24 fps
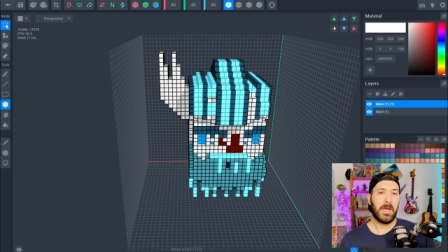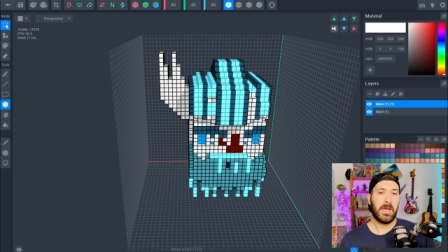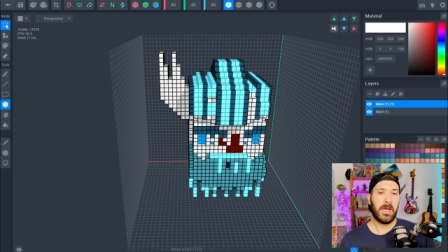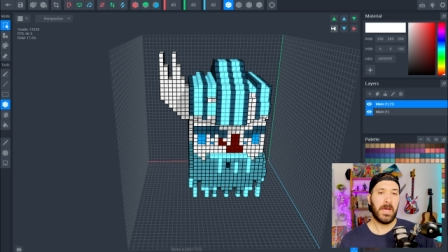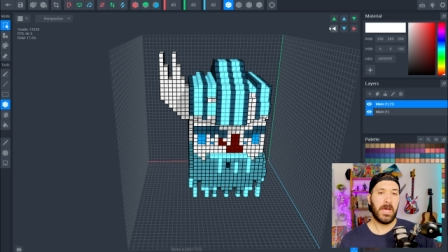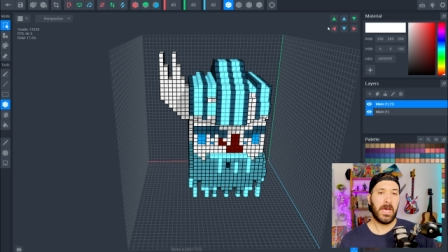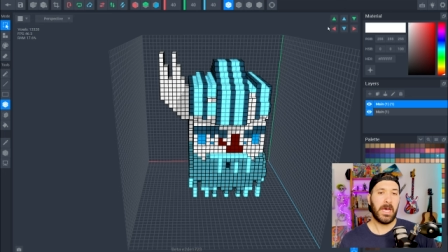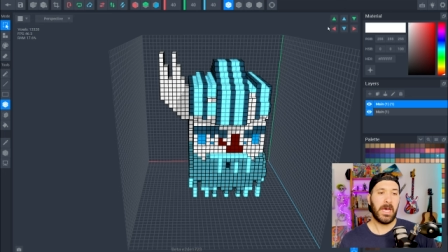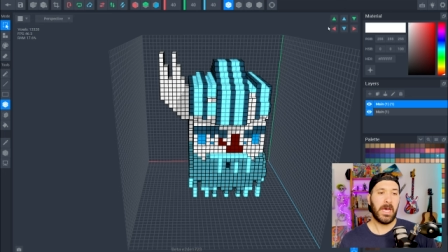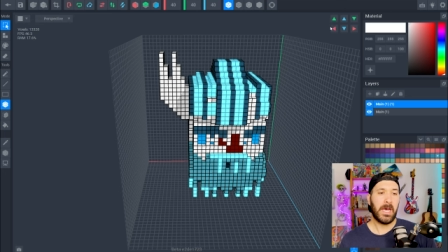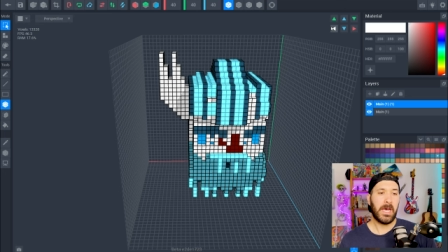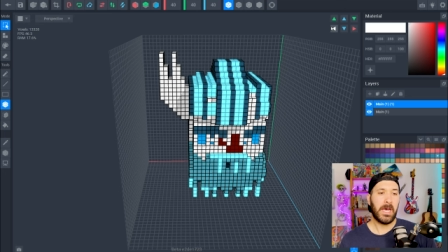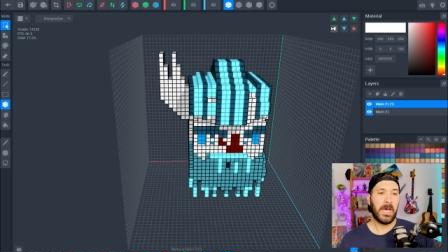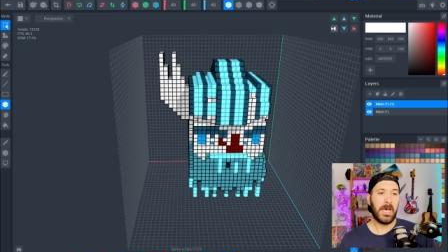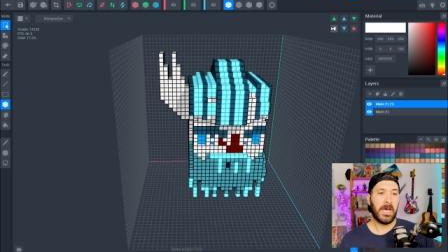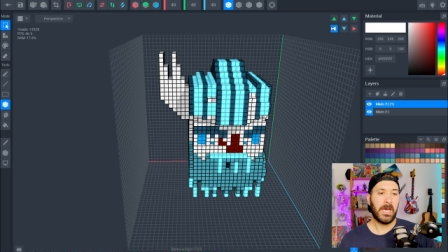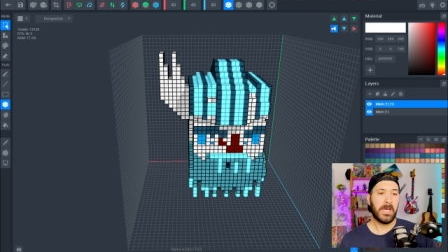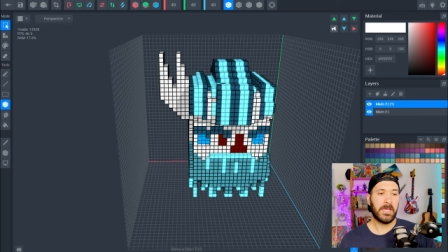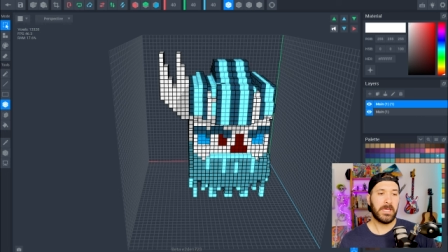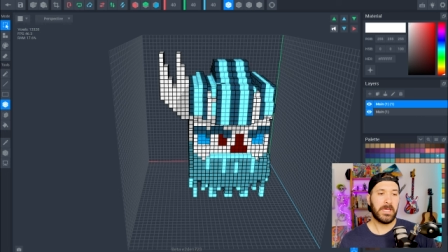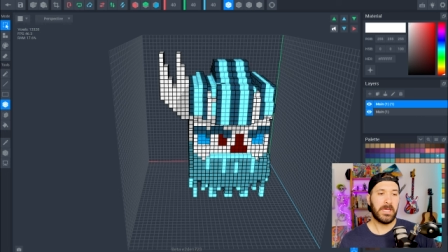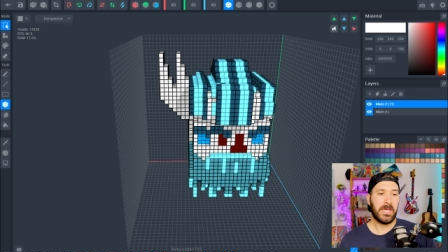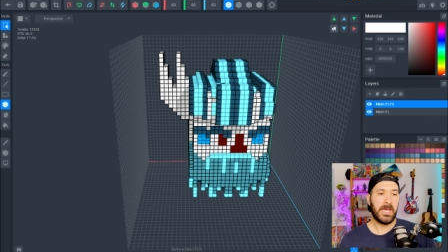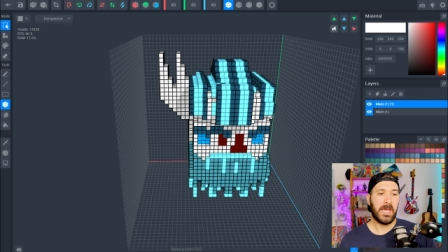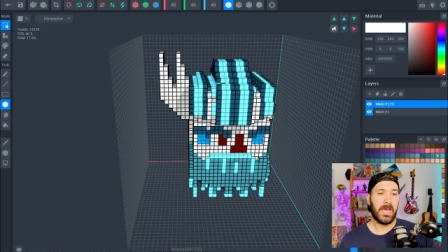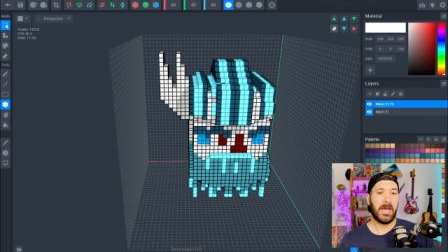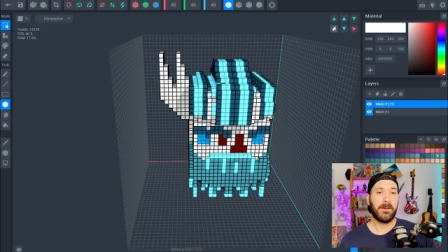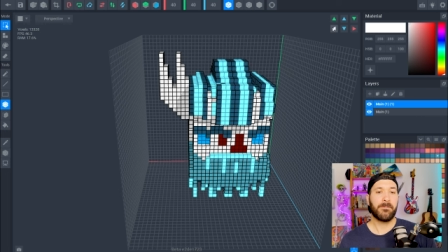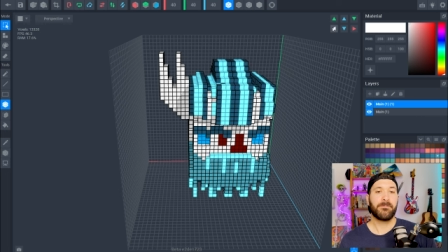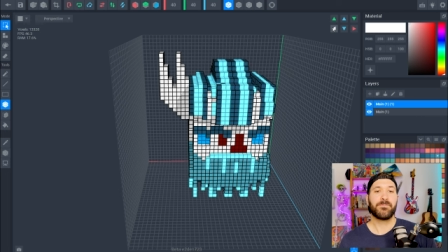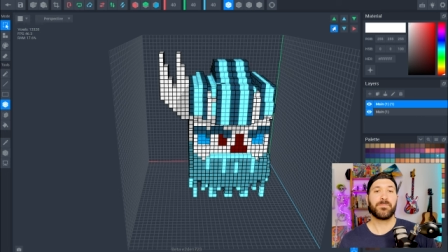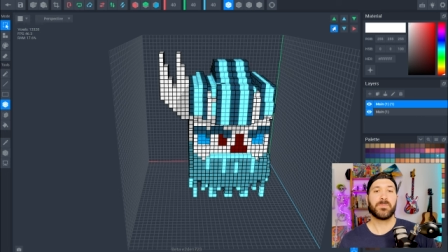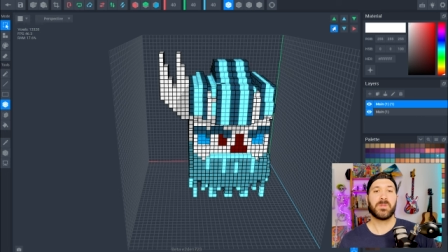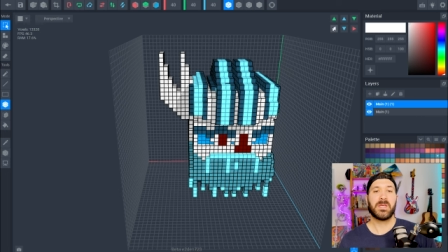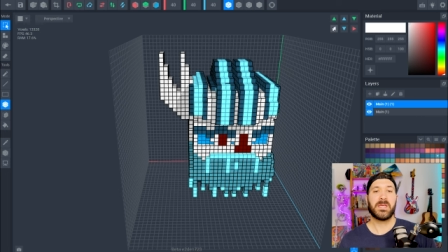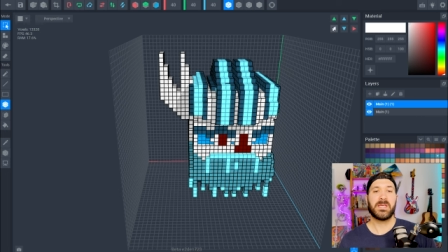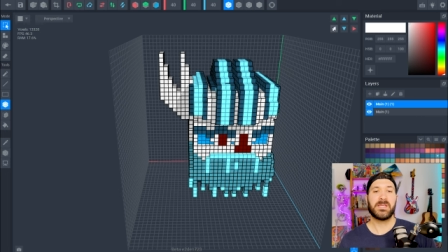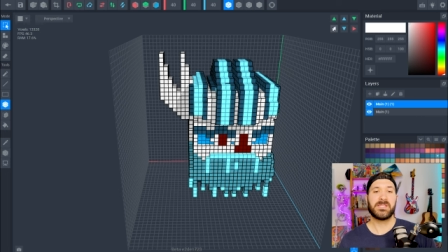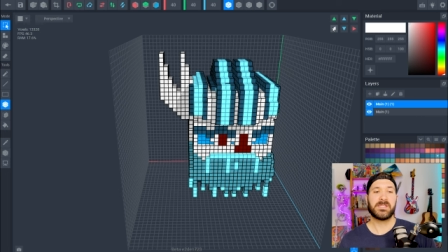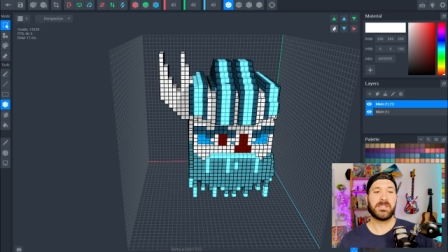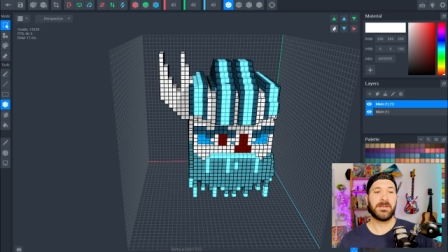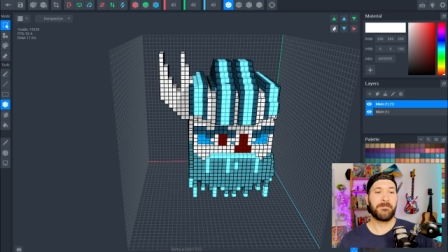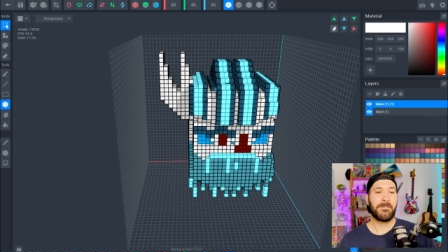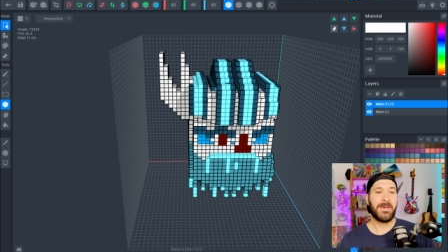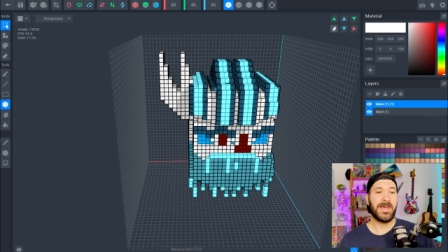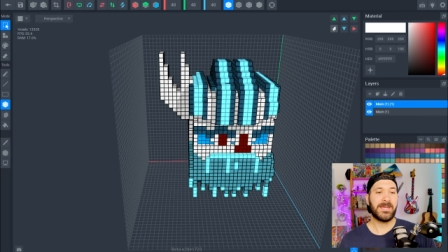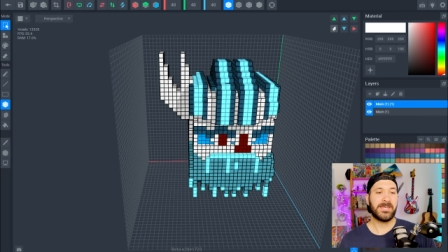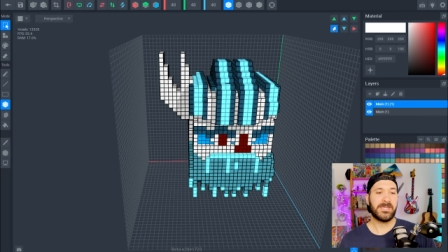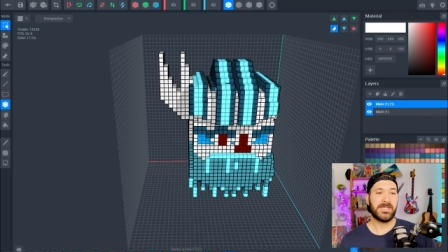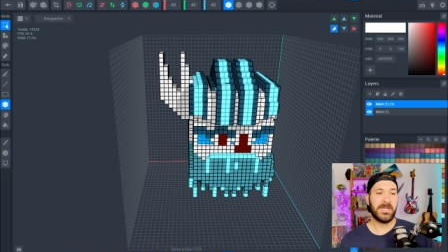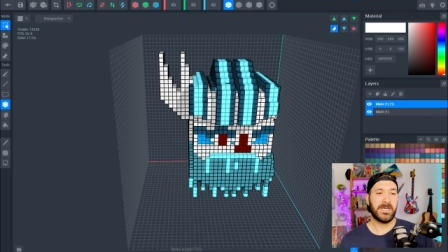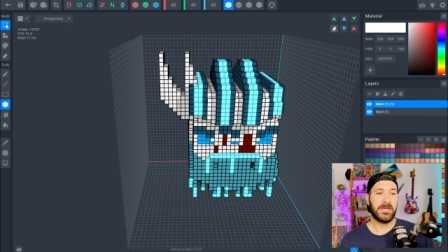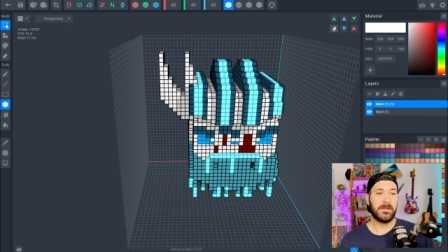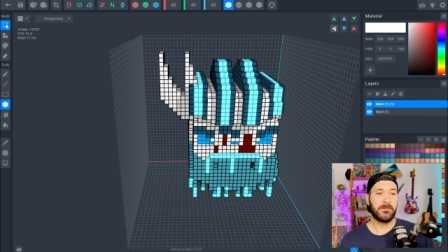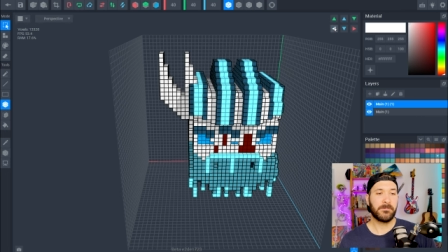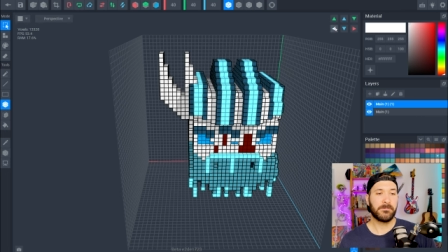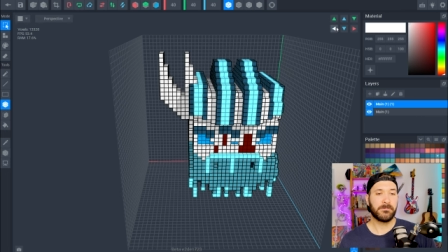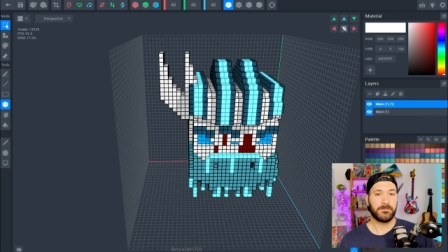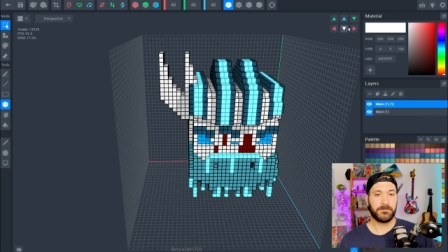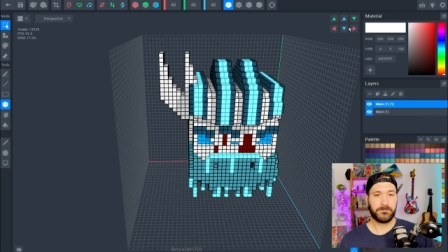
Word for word: Uh, yeah, he's demented.